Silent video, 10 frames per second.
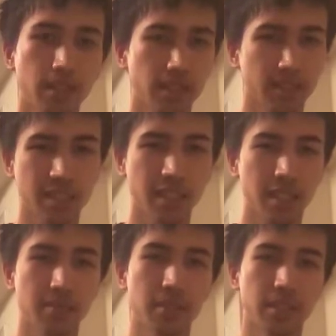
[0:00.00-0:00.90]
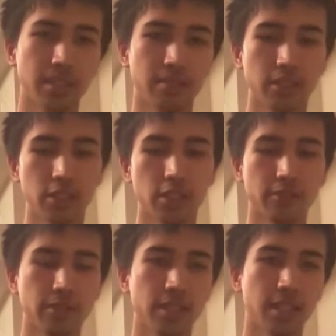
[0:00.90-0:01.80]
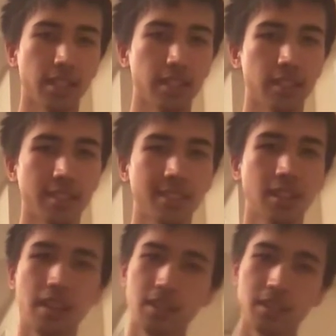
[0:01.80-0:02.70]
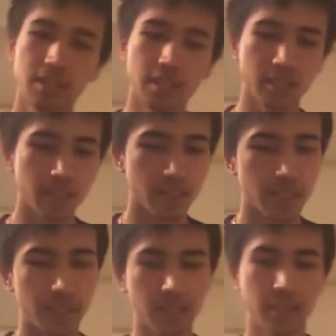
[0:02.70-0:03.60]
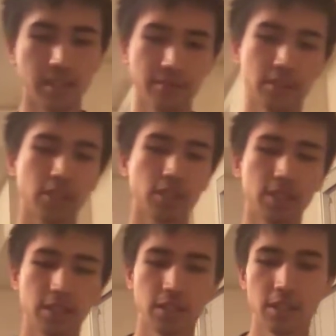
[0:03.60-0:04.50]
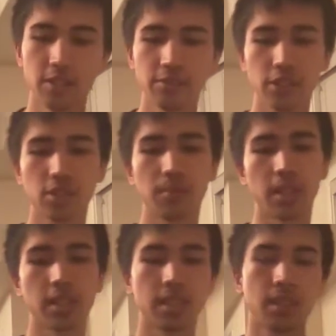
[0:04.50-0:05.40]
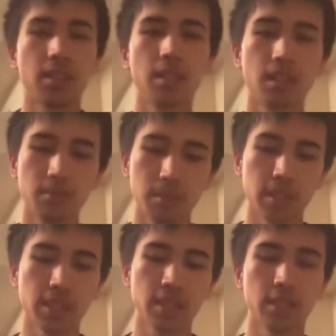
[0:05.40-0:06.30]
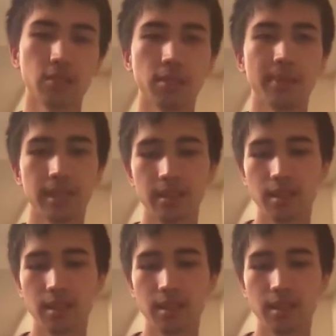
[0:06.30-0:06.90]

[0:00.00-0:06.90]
That's exactly what the definition of a satellite is. Yeah, the definition is an artificial body placed into orbit.